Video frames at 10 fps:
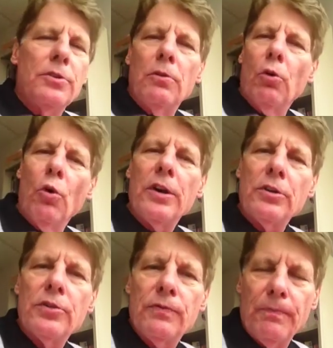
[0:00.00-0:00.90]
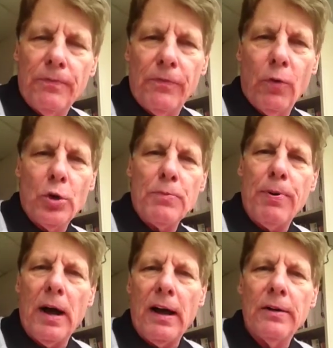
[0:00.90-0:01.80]
lawyers for
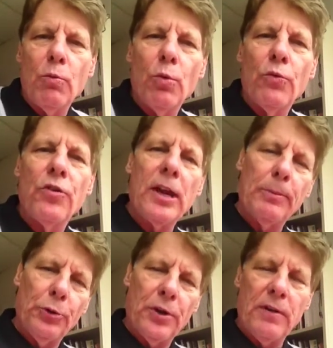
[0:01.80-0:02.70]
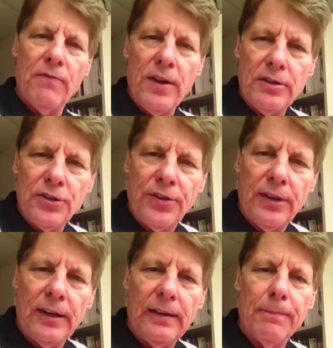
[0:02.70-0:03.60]
DuPont was able to convince
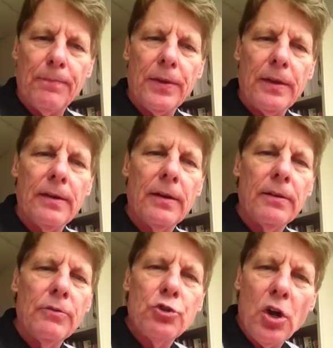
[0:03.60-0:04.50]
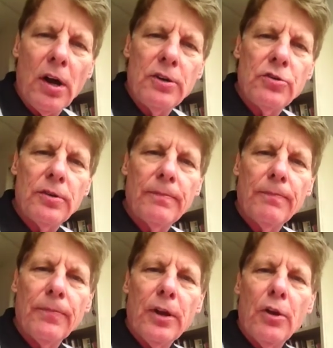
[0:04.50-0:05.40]
the judge
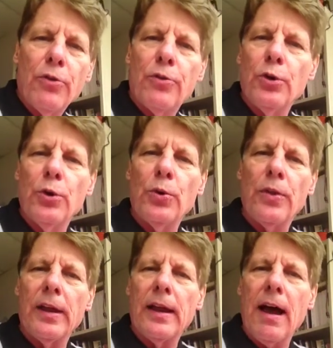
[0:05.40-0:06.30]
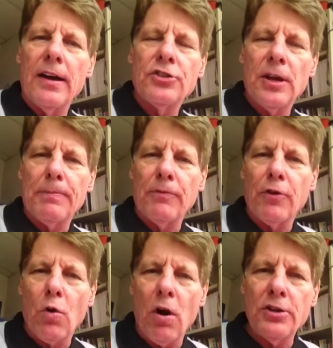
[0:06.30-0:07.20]
through the concept of
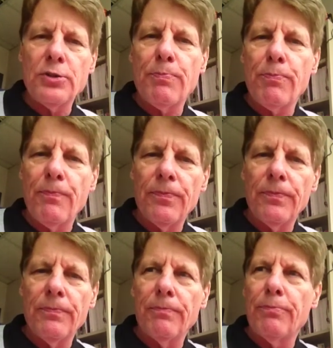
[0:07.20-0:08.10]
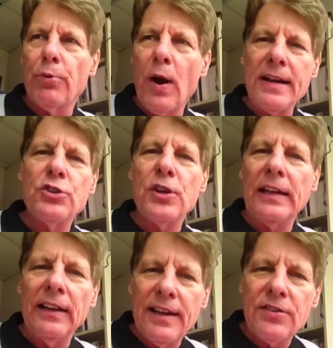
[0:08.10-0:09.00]
cross-price
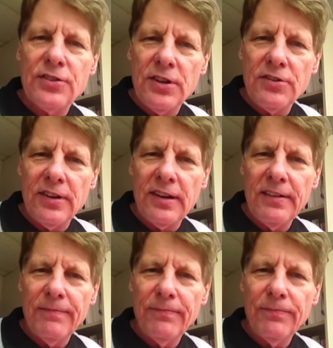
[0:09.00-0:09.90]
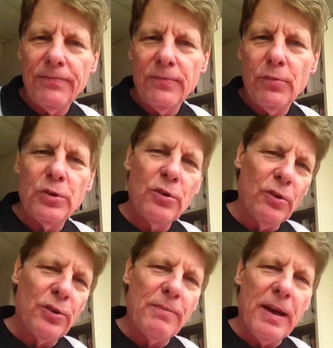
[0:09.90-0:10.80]
elasticity, which you
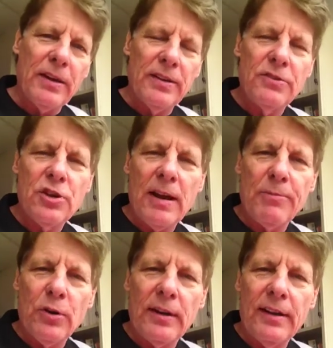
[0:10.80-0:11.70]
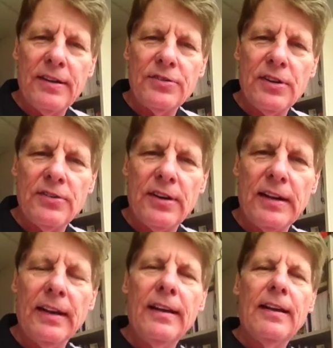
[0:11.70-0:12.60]
learned about in the chapter on
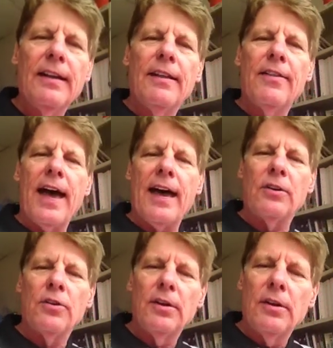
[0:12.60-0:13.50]
elasticity, that